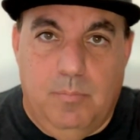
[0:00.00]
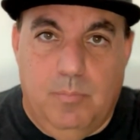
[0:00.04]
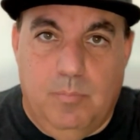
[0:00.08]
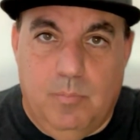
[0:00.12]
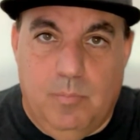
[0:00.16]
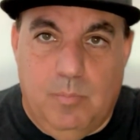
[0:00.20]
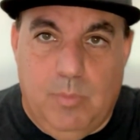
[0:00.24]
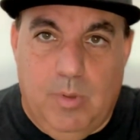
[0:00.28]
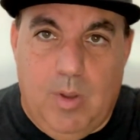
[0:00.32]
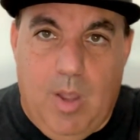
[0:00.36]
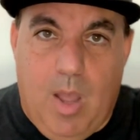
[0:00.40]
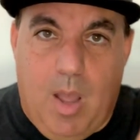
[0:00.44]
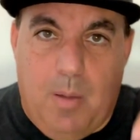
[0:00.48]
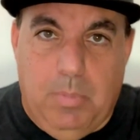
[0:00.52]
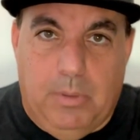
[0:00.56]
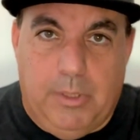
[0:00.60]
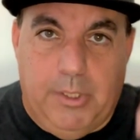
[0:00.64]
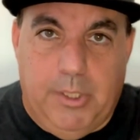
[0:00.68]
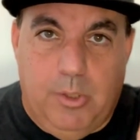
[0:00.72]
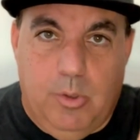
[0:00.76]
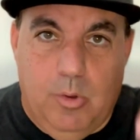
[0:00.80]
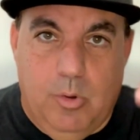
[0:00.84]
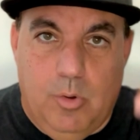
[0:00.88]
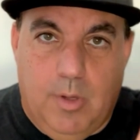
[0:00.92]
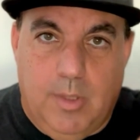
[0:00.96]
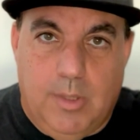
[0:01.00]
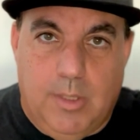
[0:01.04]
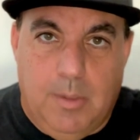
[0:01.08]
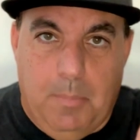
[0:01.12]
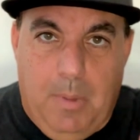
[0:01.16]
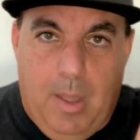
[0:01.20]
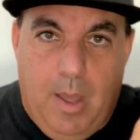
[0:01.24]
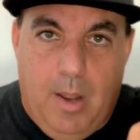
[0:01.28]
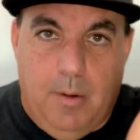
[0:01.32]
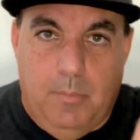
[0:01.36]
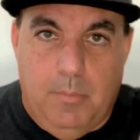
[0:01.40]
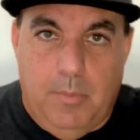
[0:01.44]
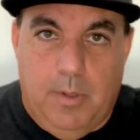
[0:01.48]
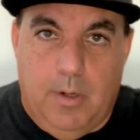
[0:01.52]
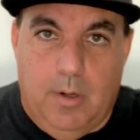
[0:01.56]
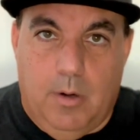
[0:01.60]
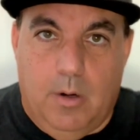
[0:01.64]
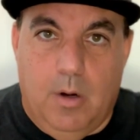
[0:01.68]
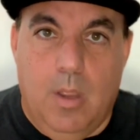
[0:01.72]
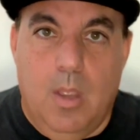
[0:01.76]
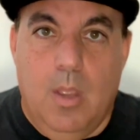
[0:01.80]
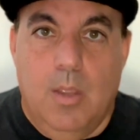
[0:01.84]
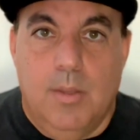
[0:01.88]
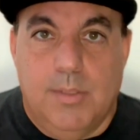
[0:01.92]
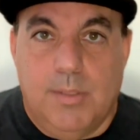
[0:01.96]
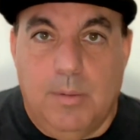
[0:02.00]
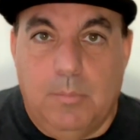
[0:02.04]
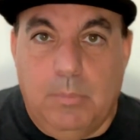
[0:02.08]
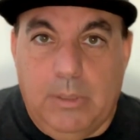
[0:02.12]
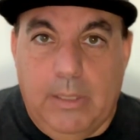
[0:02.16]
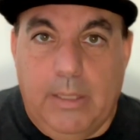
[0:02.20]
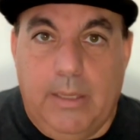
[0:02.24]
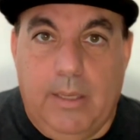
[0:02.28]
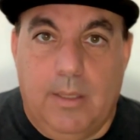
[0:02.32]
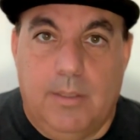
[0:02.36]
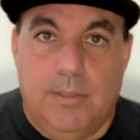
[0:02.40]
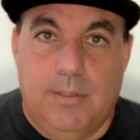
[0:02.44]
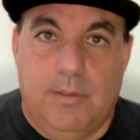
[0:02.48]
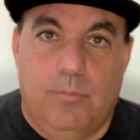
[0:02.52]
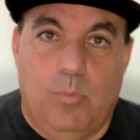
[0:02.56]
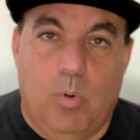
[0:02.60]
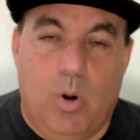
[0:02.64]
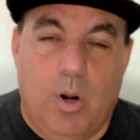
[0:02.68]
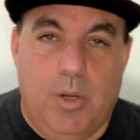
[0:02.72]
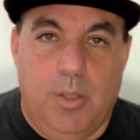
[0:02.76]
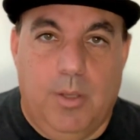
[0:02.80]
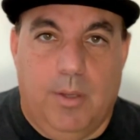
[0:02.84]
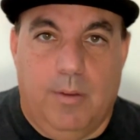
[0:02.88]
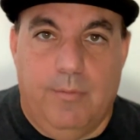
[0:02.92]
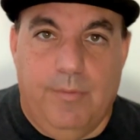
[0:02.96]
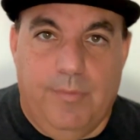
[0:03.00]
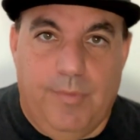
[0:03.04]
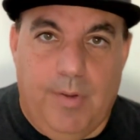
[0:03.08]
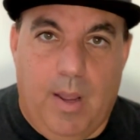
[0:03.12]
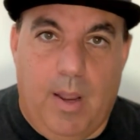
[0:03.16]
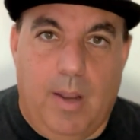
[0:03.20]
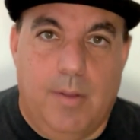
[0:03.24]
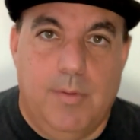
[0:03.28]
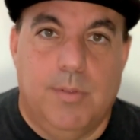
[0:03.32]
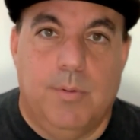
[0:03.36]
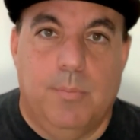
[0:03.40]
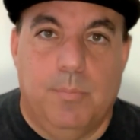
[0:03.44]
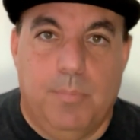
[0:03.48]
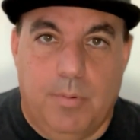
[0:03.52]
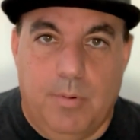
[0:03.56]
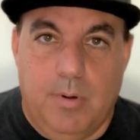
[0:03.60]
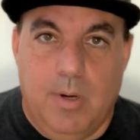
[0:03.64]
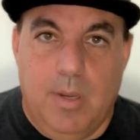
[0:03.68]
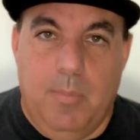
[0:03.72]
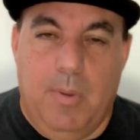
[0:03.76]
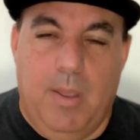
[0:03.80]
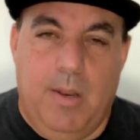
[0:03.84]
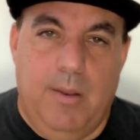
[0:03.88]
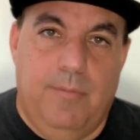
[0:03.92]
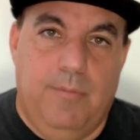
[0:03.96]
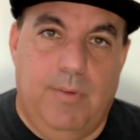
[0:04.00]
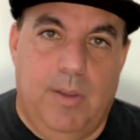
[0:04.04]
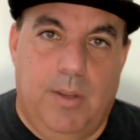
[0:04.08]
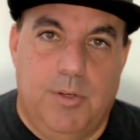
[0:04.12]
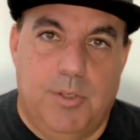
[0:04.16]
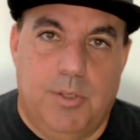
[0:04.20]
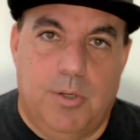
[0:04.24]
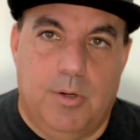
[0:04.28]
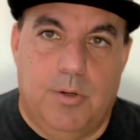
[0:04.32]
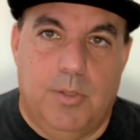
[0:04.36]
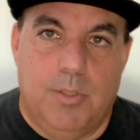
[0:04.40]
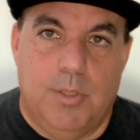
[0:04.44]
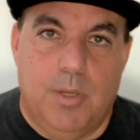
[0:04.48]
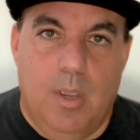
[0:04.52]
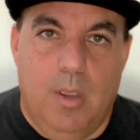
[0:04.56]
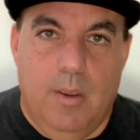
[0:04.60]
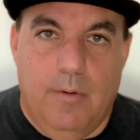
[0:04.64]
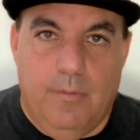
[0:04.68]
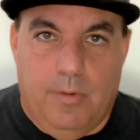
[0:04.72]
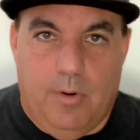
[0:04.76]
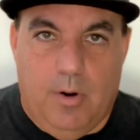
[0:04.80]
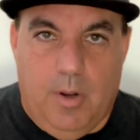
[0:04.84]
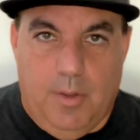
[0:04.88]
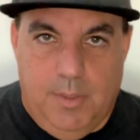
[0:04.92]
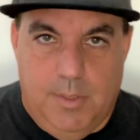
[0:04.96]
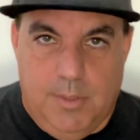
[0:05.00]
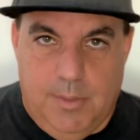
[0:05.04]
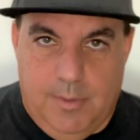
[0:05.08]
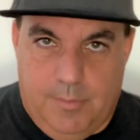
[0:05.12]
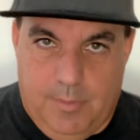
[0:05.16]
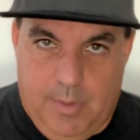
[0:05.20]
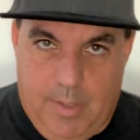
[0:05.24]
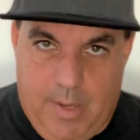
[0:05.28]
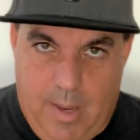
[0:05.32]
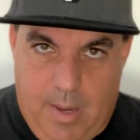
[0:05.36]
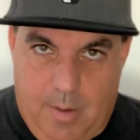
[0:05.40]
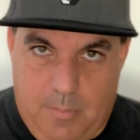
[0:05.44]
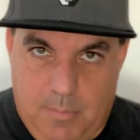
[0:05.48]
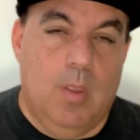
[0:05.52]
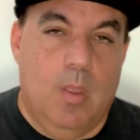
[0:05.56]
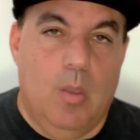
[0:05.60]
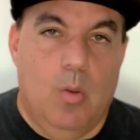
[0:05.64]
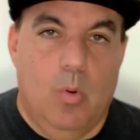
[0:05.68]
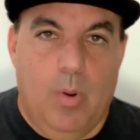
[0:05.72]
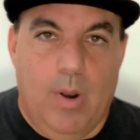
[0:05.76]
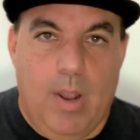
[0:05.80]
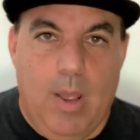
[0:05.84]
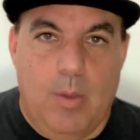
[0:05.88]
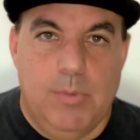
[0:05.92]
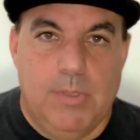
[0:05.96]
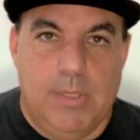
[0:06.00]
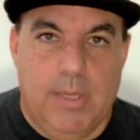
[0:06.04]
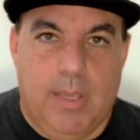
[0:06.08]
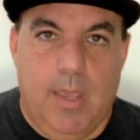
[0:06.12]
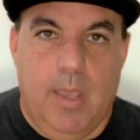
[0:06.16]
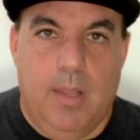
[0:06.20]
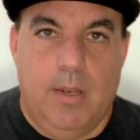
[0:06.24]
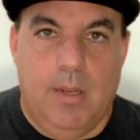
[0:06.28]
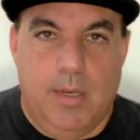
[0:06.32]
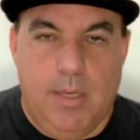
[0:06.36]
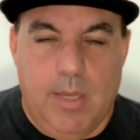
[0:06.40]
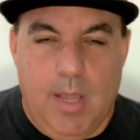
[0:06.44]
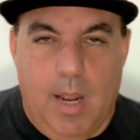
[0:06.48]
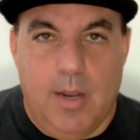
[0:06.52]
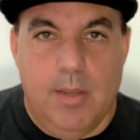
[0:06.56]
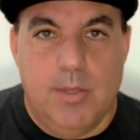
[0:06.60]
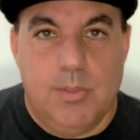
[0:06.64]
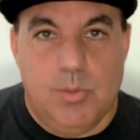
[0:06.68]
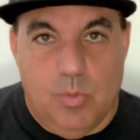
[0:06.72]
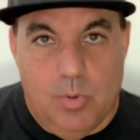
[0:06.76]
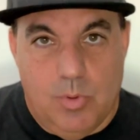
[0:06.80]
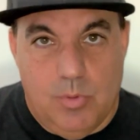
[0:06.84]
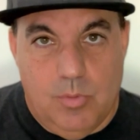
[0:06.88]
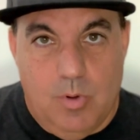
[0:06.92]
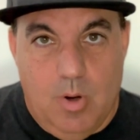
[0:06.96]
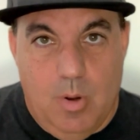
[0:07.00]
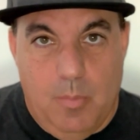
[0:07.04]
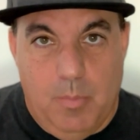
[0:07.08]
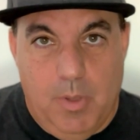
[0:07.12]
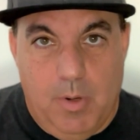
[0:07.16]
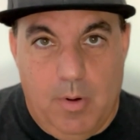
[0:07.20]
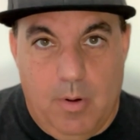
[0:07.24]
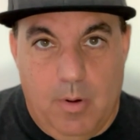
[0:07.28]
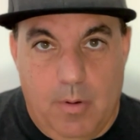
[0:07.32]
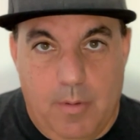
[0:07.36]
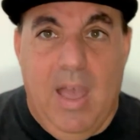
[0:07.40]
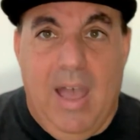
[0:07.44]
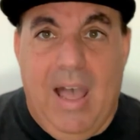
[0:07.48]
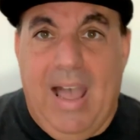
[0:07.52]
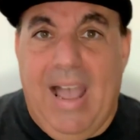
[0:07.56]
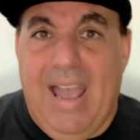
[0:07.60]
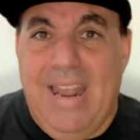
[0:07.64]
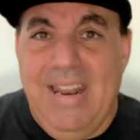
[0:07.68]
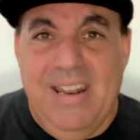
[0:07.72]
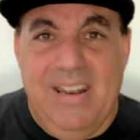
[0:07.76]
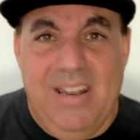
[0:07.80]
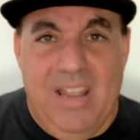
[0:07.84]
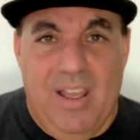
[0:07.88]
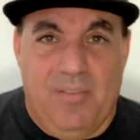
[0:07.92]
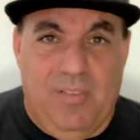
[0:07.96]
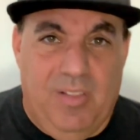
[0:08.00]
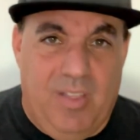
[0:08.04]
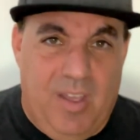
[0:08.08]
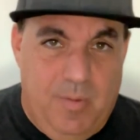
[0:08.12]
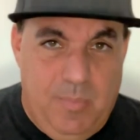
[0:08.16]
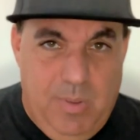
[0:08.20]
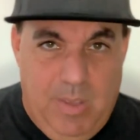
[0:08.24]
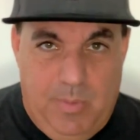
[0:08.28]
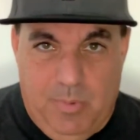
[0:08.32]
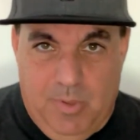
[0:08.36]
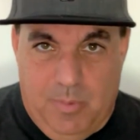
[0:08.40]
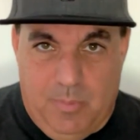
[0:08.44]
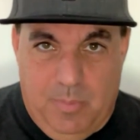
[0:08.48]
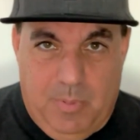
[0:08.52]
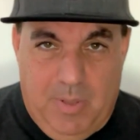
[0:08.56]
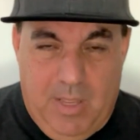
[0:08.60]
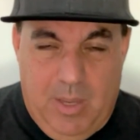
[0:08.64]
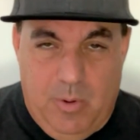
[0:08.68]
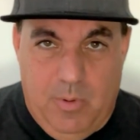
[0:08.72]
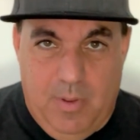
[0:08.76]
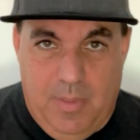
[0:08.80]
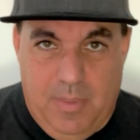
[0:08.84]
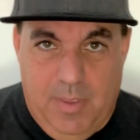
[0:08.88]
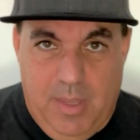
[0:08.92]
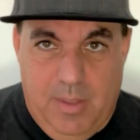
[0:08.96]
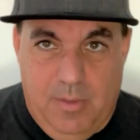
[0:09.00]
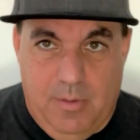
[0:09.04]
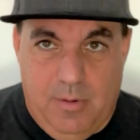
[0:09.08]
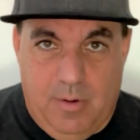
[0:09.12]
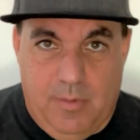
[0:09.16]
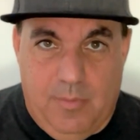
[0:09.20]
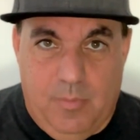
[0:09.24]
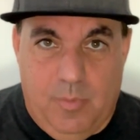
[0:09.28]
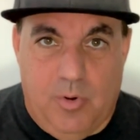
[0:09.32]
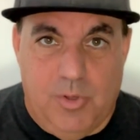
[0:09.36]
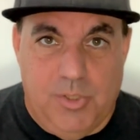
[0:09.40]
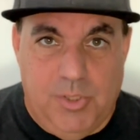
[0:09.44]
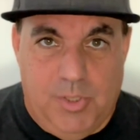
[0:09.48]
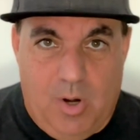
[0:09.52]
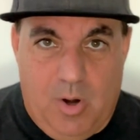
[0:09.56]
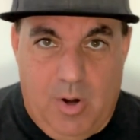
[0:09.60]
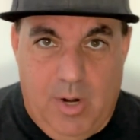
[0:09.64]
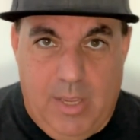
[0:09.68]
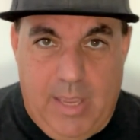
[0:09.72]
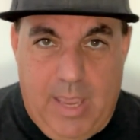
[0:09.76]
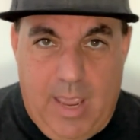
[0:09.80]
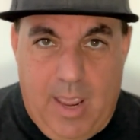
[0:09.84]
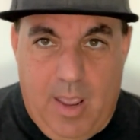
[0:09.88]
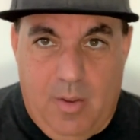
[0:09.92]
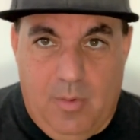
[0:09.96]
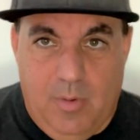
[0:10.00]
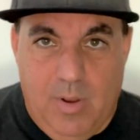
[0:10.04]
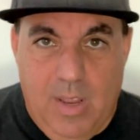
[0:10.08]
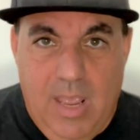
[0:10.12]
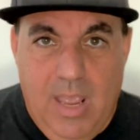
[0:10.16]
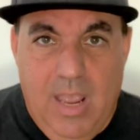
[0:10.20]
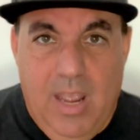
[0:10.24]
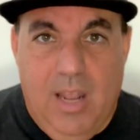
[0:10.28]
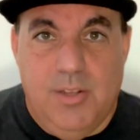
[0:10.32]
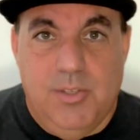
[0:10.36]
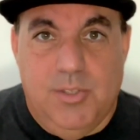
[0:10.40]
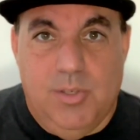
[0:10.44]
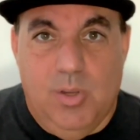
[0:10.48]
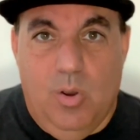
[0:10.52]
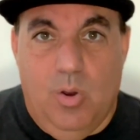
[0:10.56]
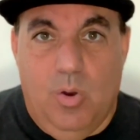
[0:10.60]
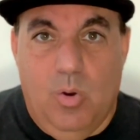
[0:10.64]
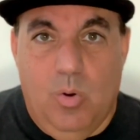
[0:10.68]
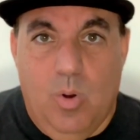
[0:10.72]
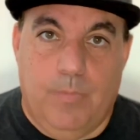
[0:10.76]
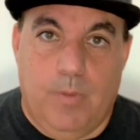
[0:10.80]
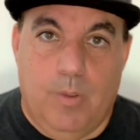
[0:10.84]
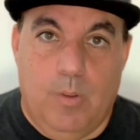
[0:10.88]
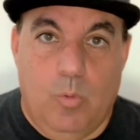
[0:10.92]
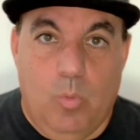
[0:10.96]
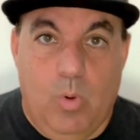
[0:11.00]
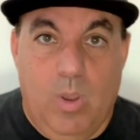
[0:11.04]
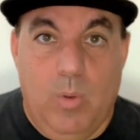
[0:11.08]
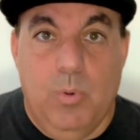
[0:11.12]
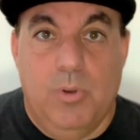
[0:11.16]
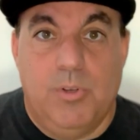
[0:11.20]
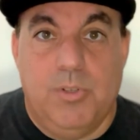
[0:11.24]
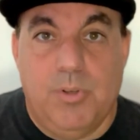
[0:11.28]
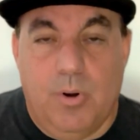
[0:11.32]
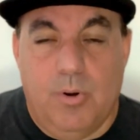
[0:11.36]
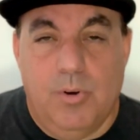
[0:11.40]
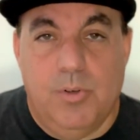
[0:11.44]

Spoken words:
gobbledygook at the bottom here some links of where you can find some pre-made adventures for all these different games. When I was a kid and dinosaurs roamed the earth, I didn't have a lot of people to play with either for starting out, and so we would turn